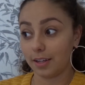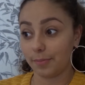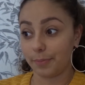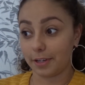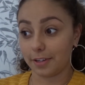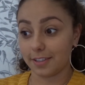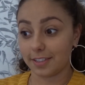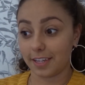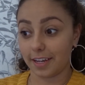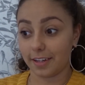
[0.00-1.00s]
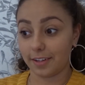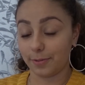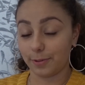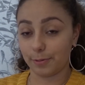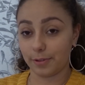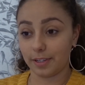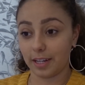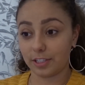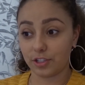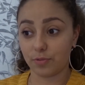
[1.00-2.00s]
Because yeah, we were
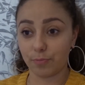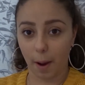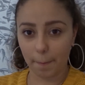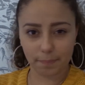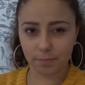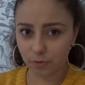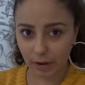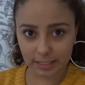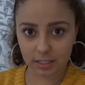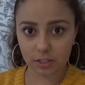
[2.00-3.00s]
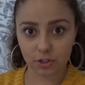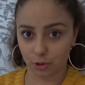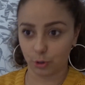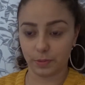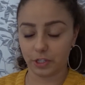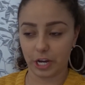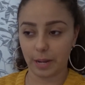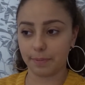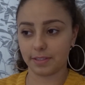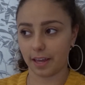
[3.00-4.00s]
renting is super
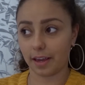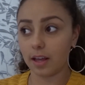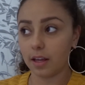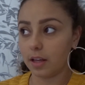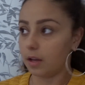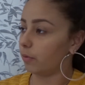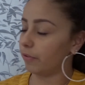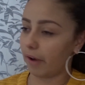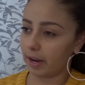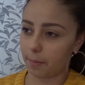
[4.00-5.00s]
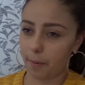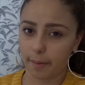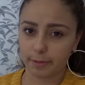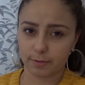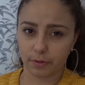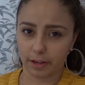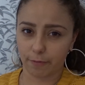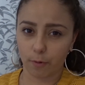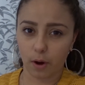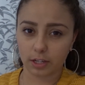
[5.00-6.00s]
cheap. It's like we're finding apartments for like
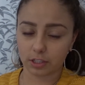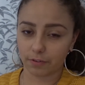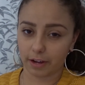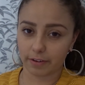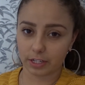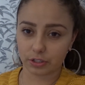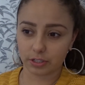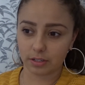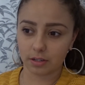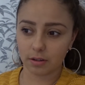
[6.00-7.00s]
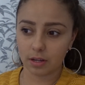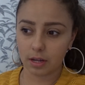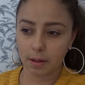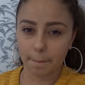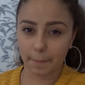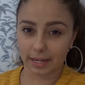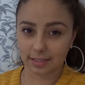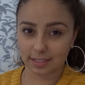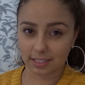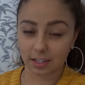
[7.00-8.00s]
four hundred, five hundred, max
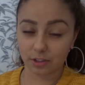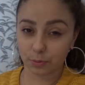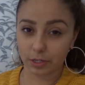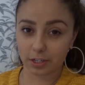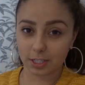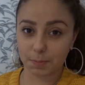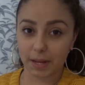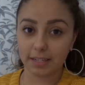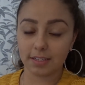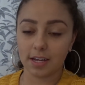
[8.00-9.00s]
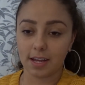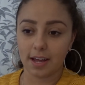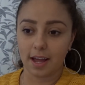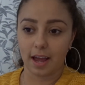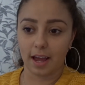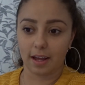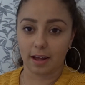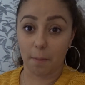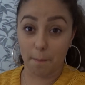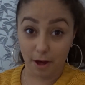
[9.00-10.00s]
six hundred we're going to spend
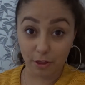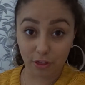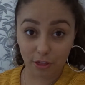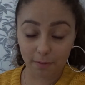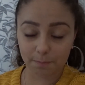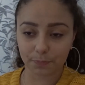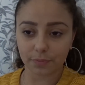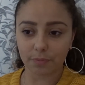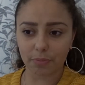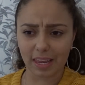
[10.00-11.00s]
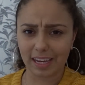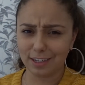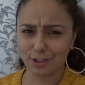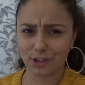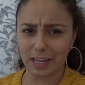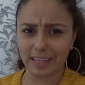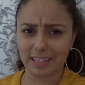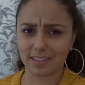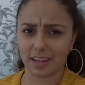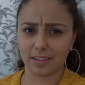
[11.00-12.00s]
a month. In Australia
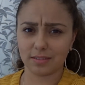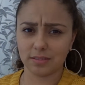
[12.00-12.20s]
it's like...